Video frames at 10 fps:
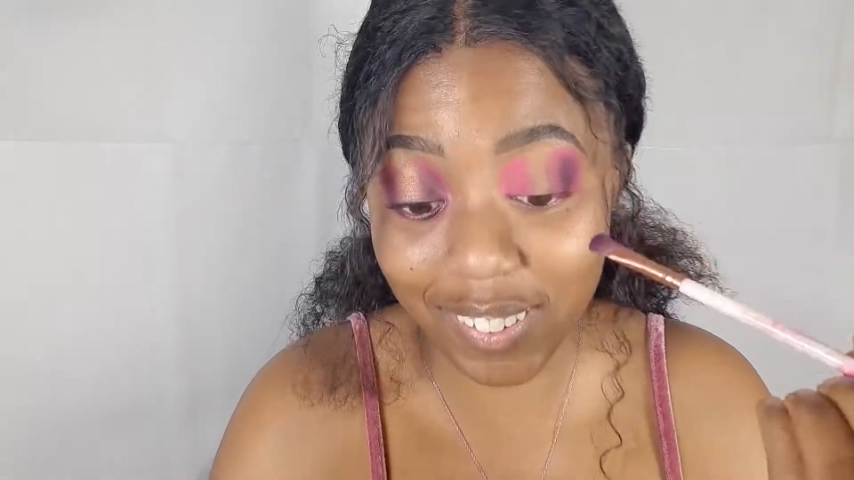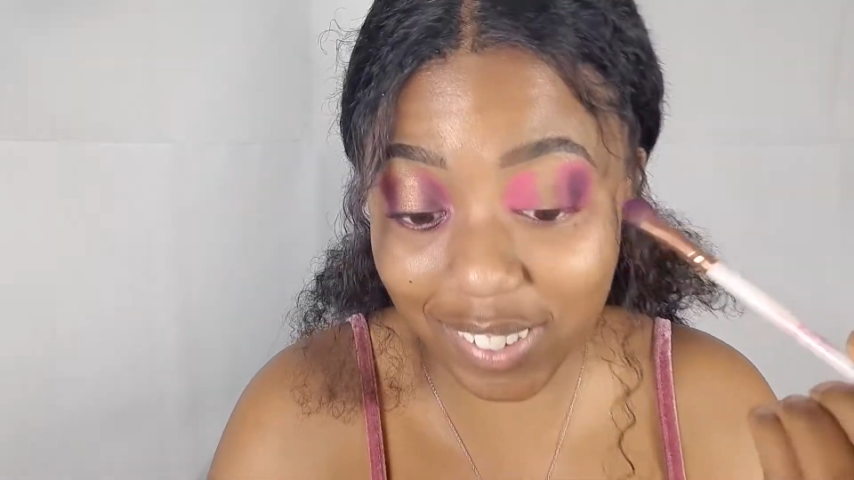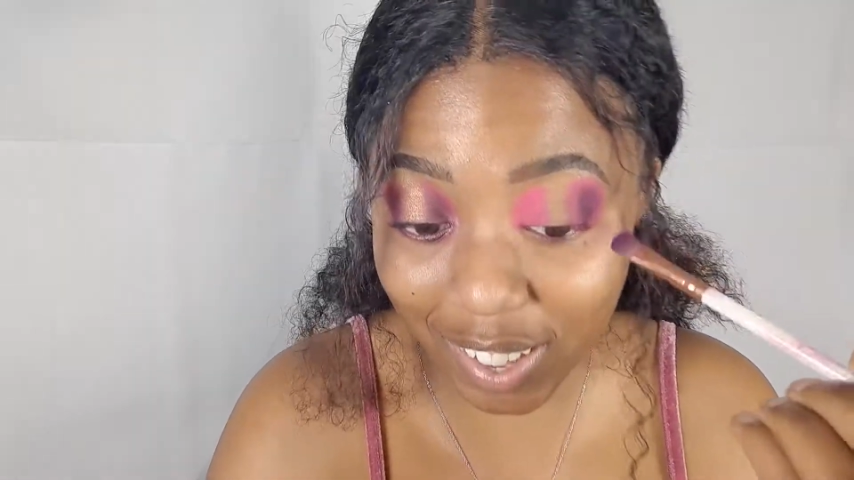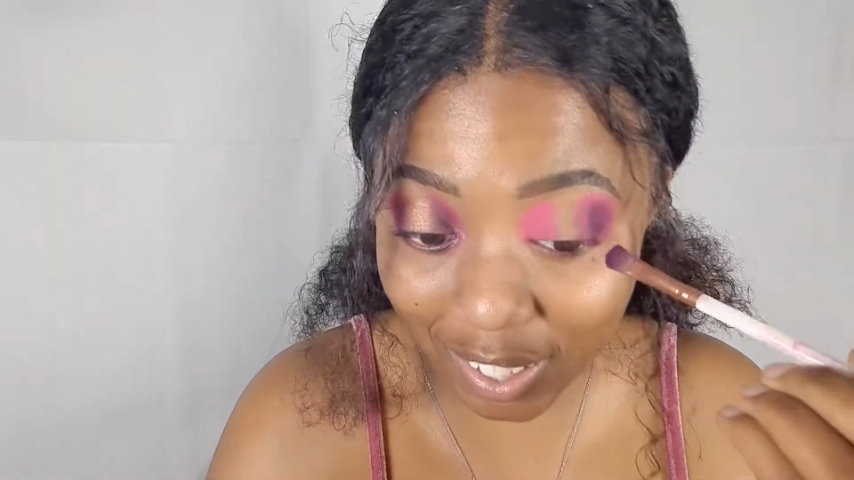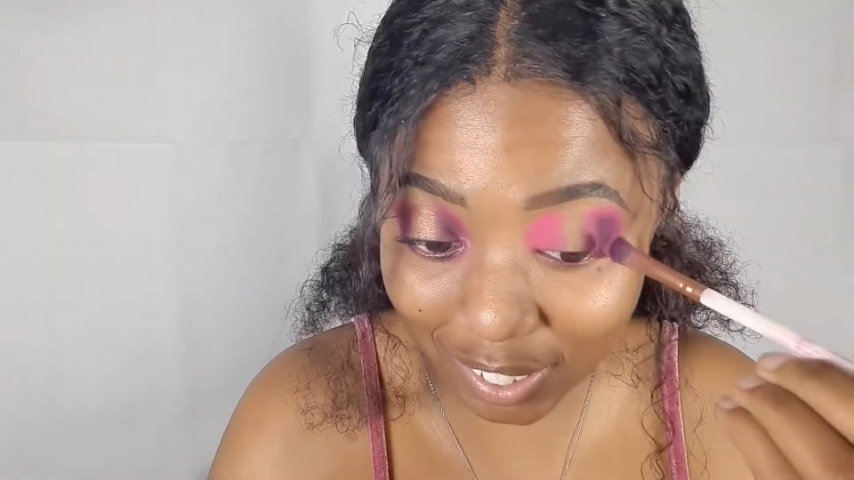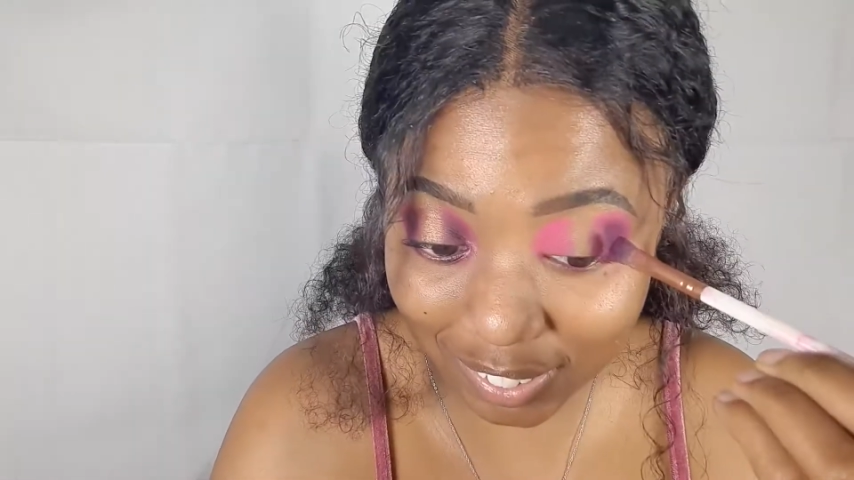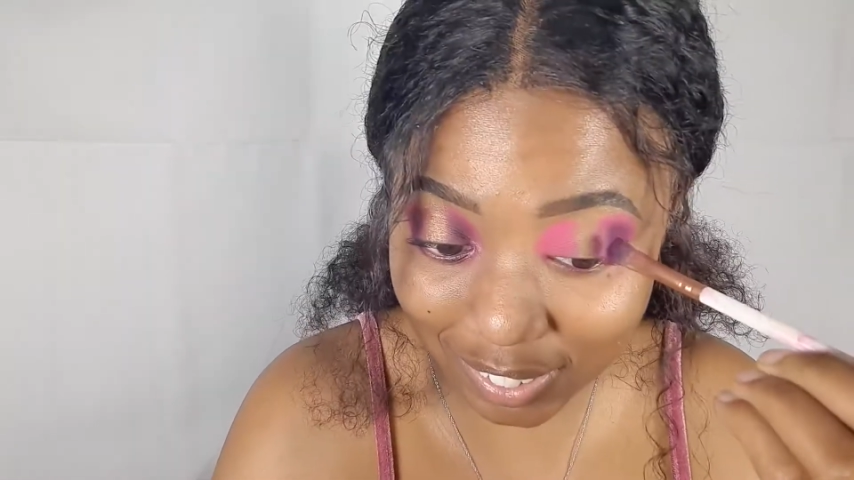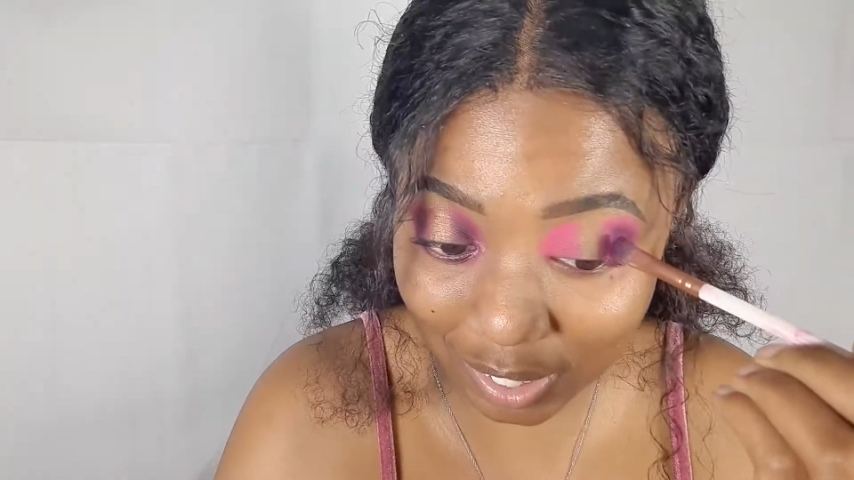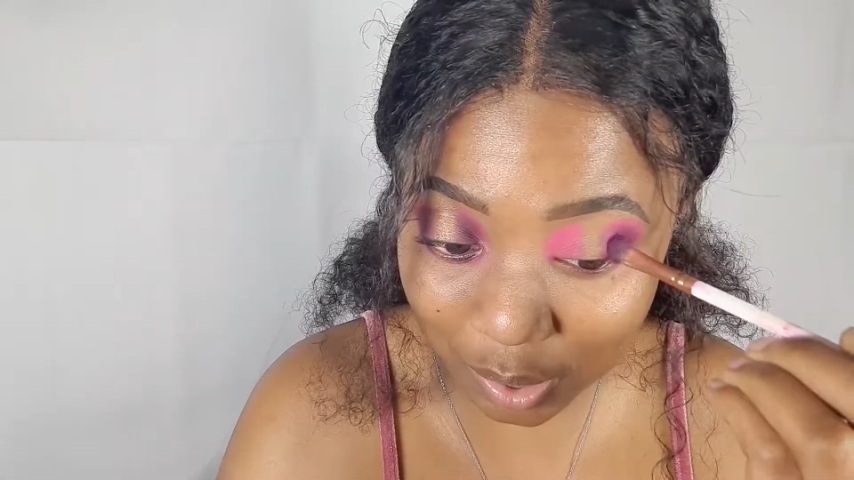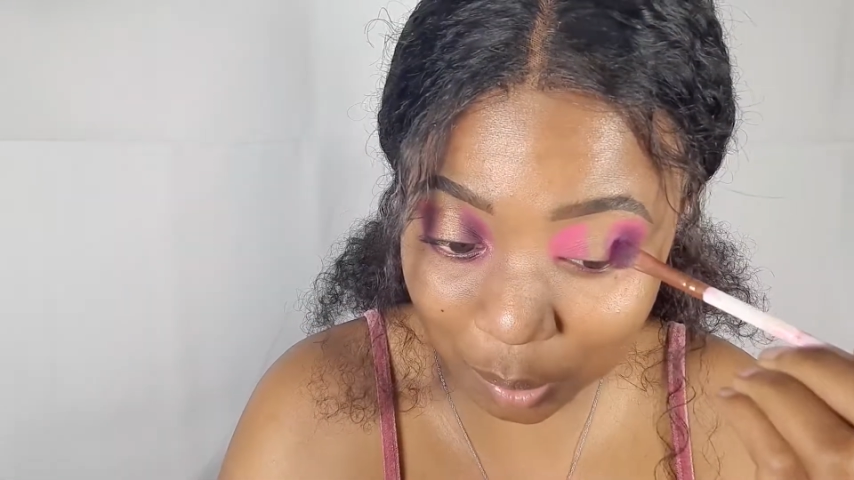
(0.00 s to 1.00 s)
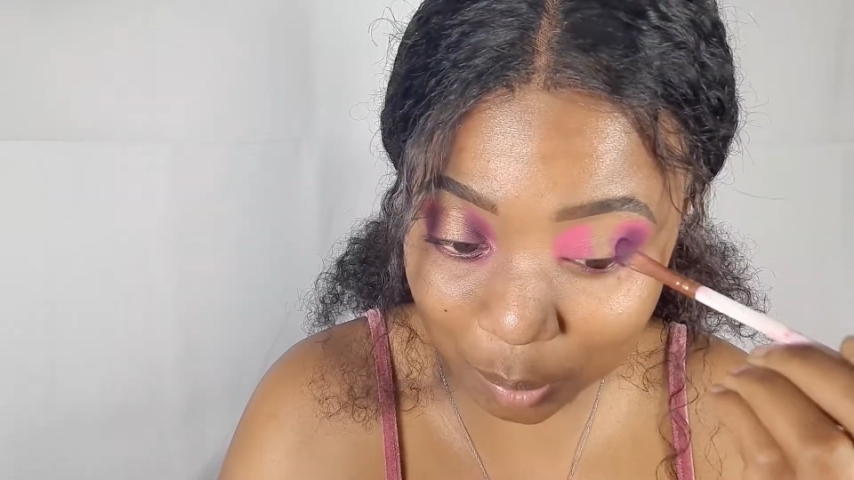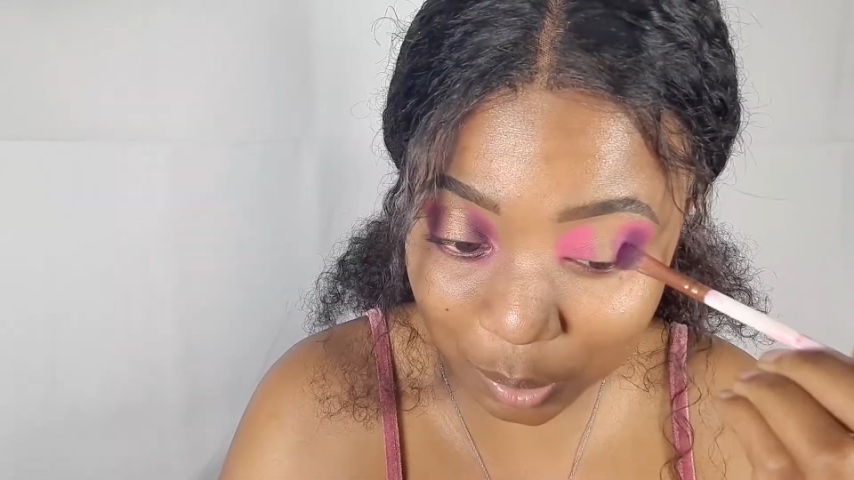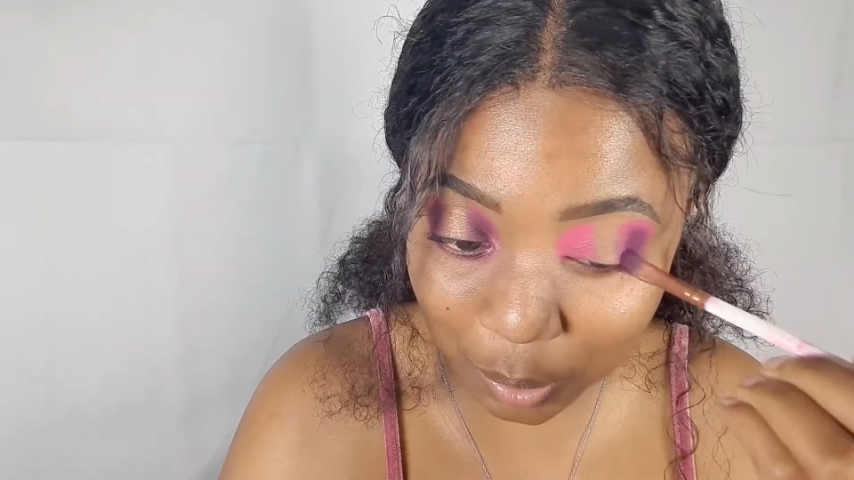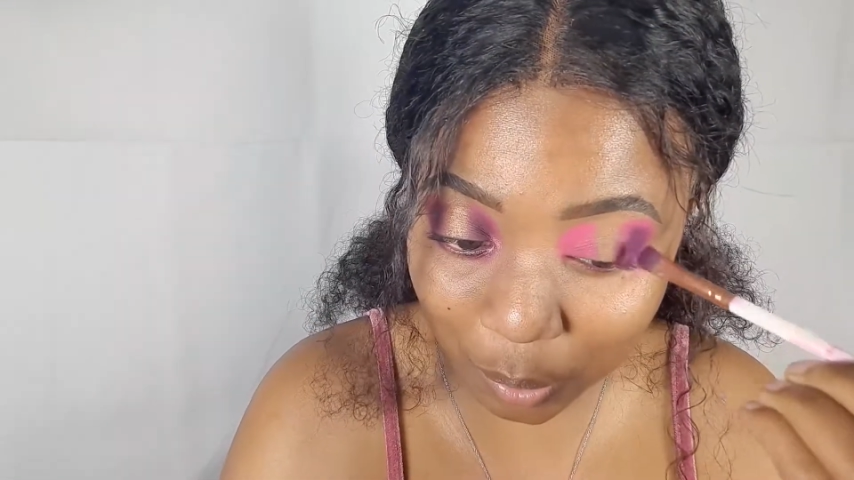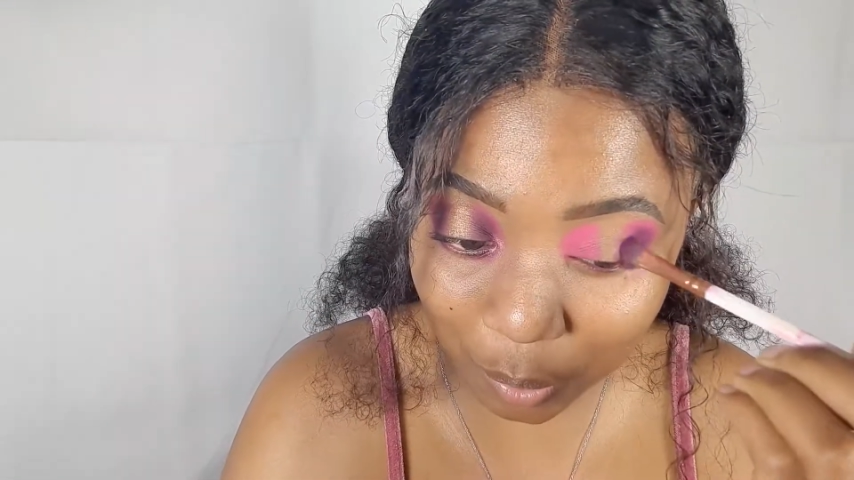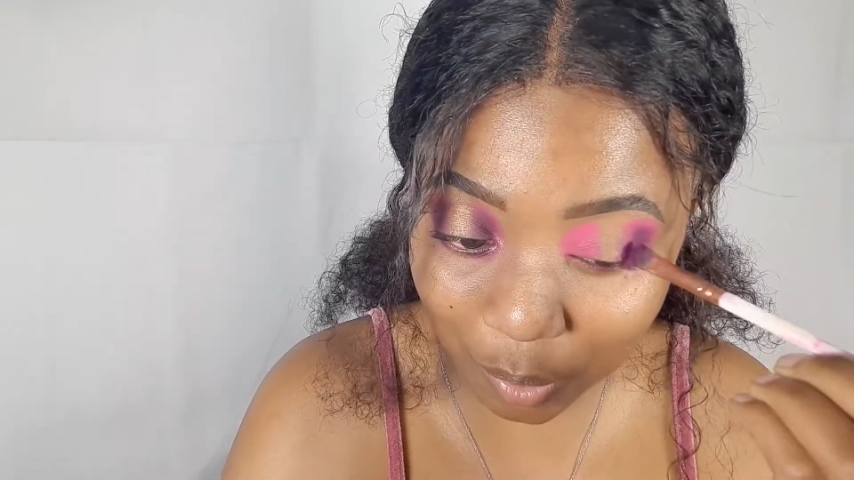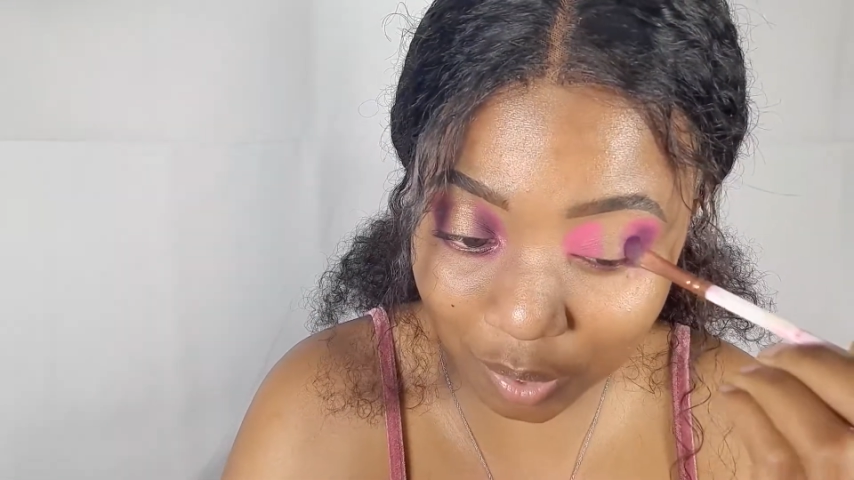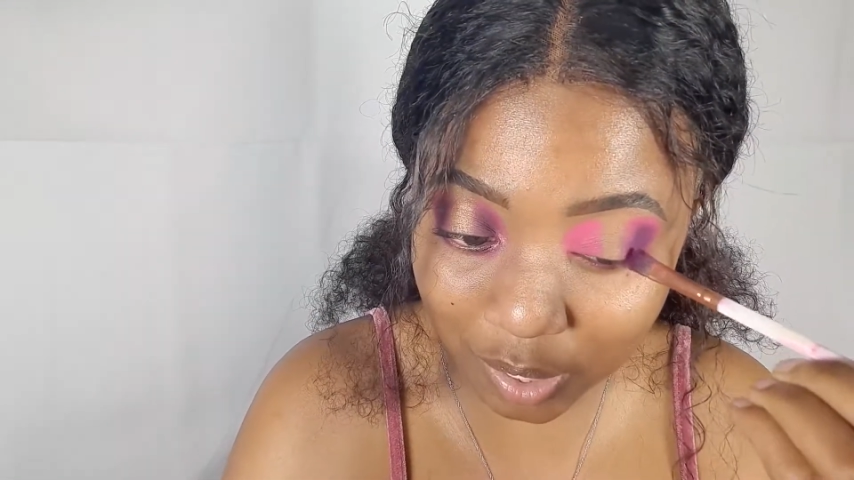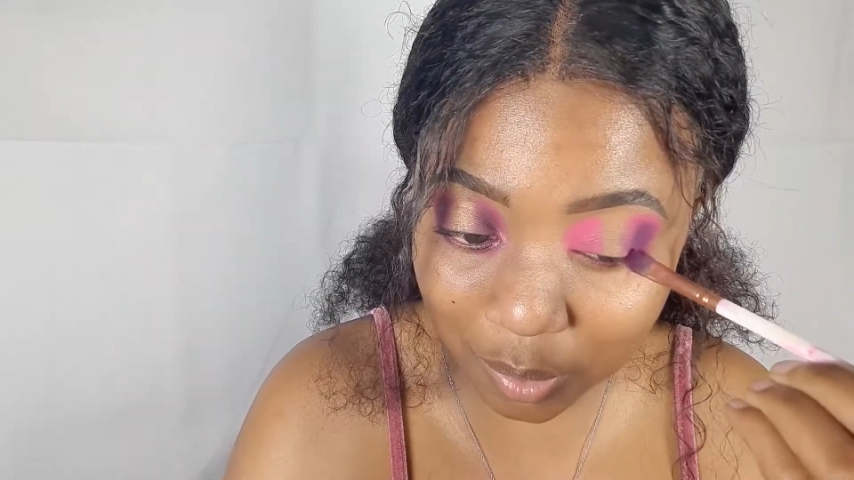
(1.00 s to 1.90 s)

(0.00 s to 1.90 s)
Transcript: Yeah, that's what was going on.